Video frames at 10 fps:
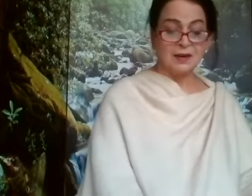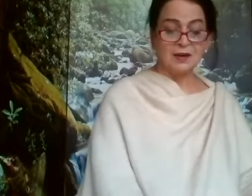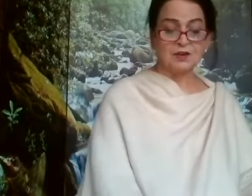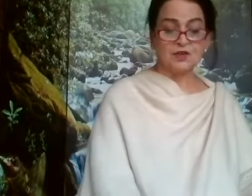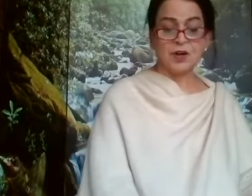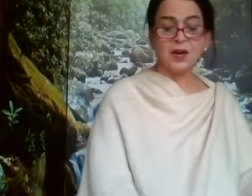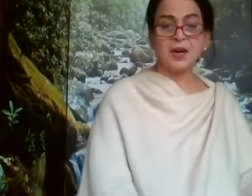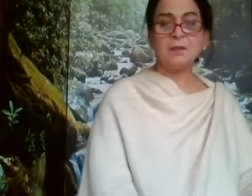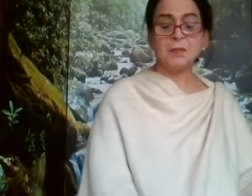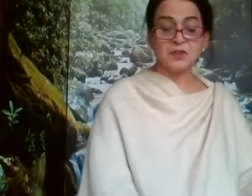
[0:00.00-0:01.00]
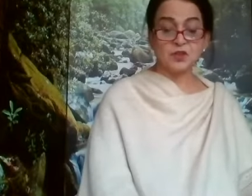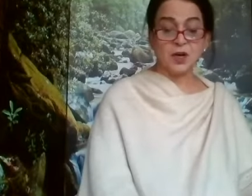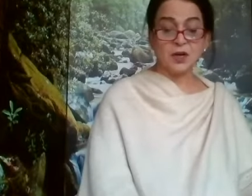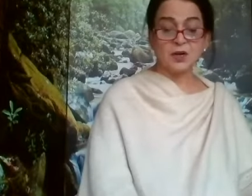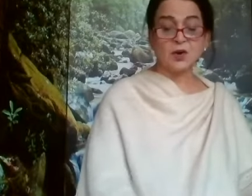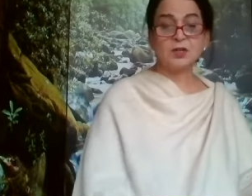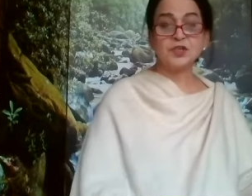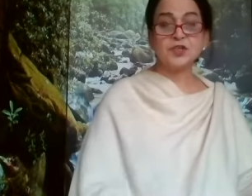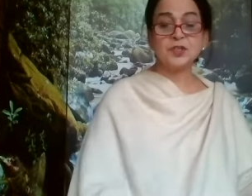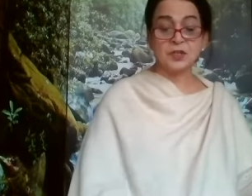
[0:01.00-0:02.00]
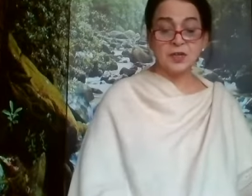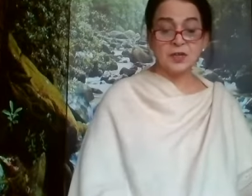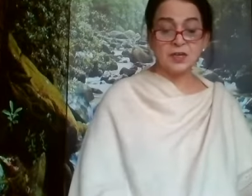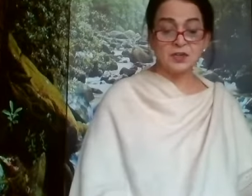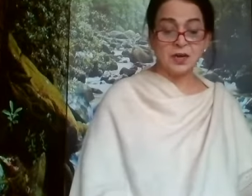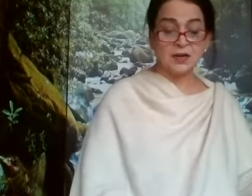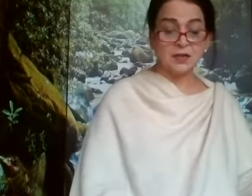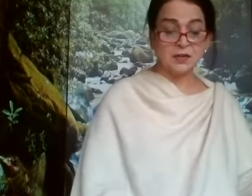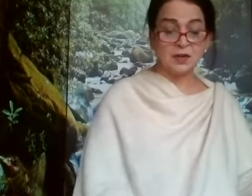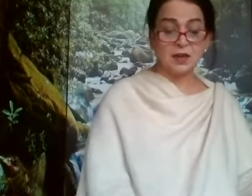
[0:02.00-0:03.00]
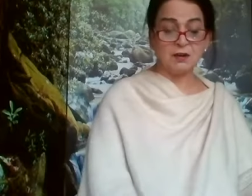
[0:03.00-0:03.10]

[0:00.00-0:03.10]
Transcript: A tree must unconsciously shelter